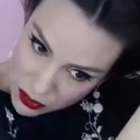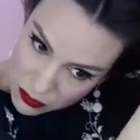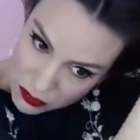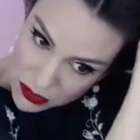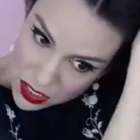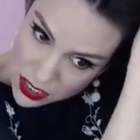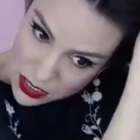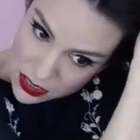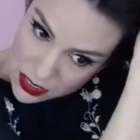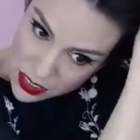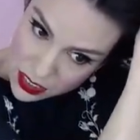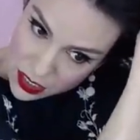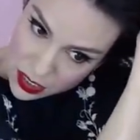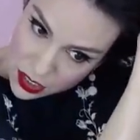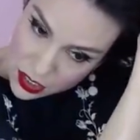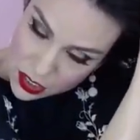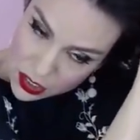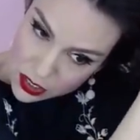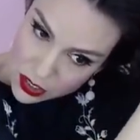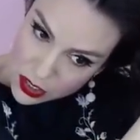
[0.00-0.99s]
Poor Missy.
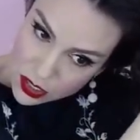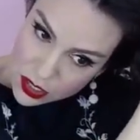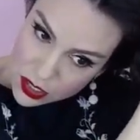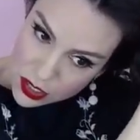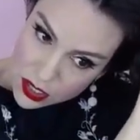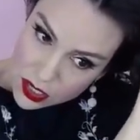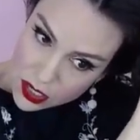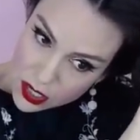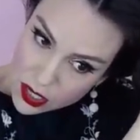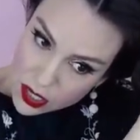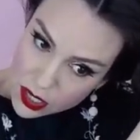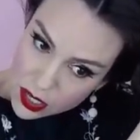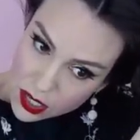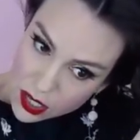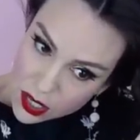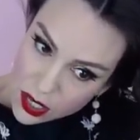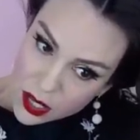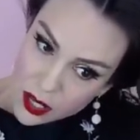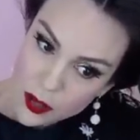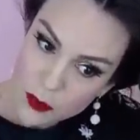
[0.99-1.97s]

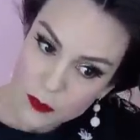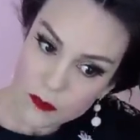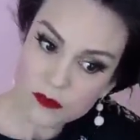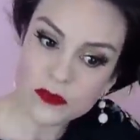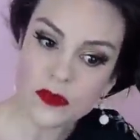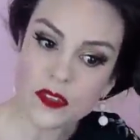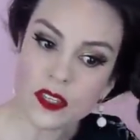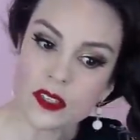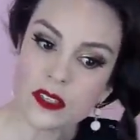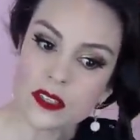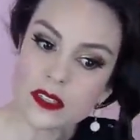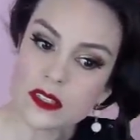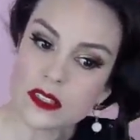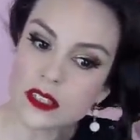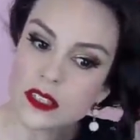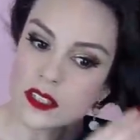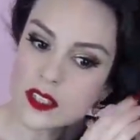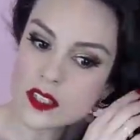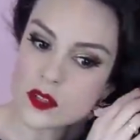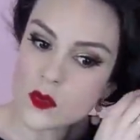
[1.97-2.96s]

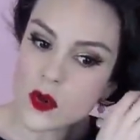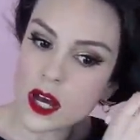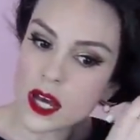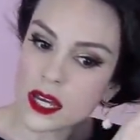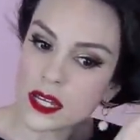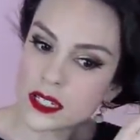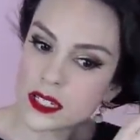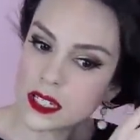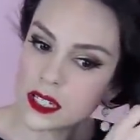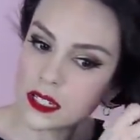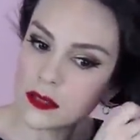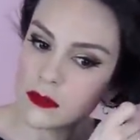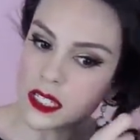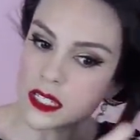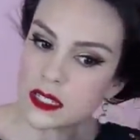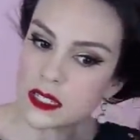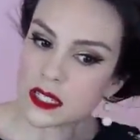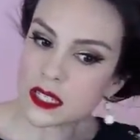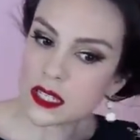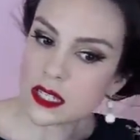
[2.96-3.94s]
See, this is why I need
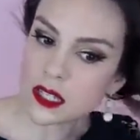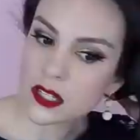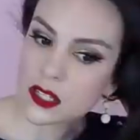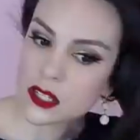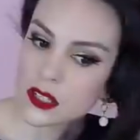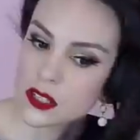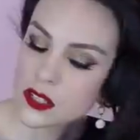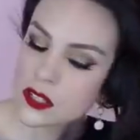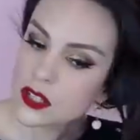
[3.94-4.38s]
Missy.